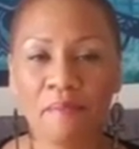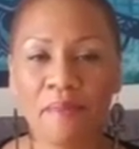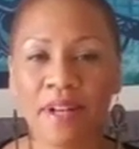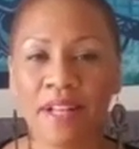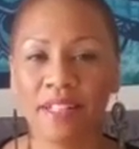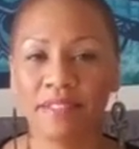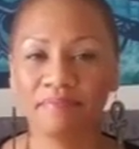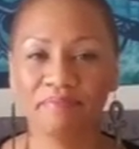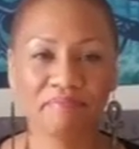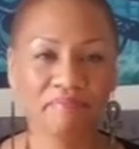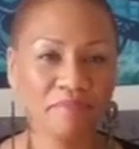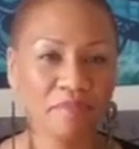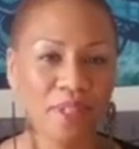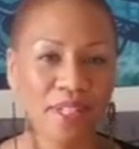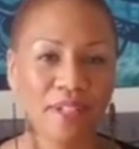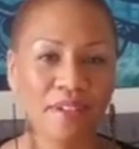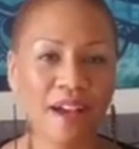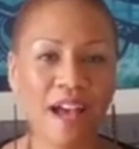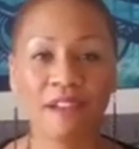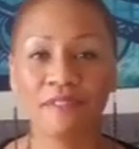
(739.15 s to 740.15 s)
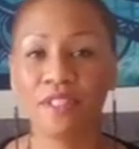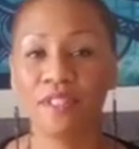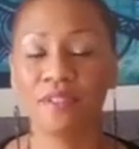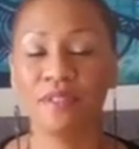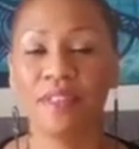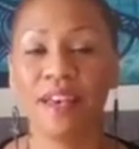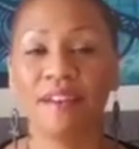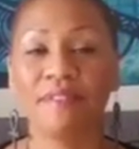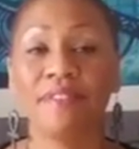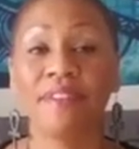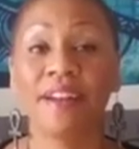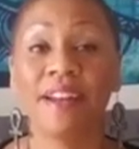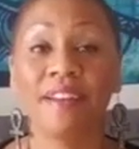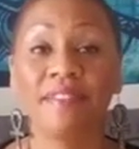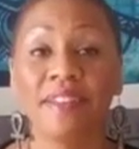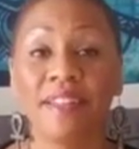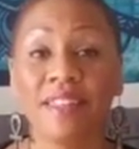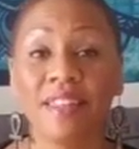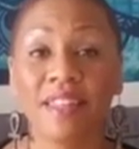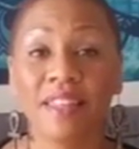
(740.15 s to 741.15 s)
but we don't have to do that for
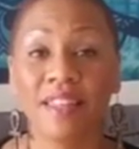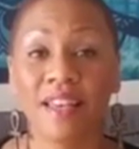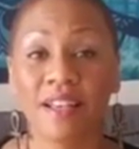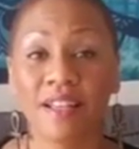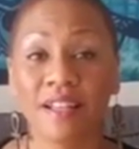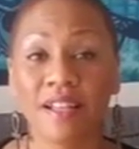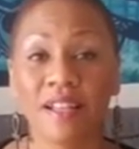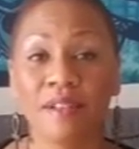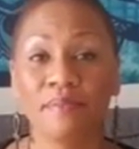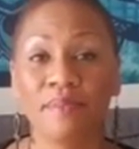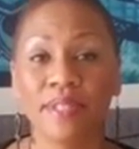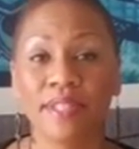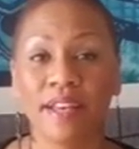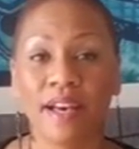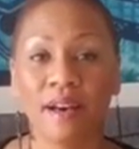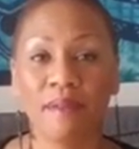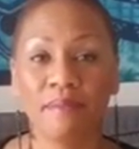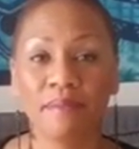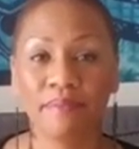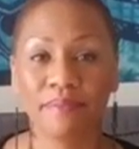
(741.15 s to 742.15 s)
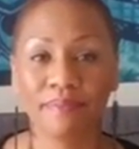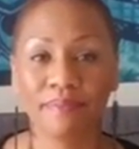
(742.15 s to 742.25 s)
everything that comes up,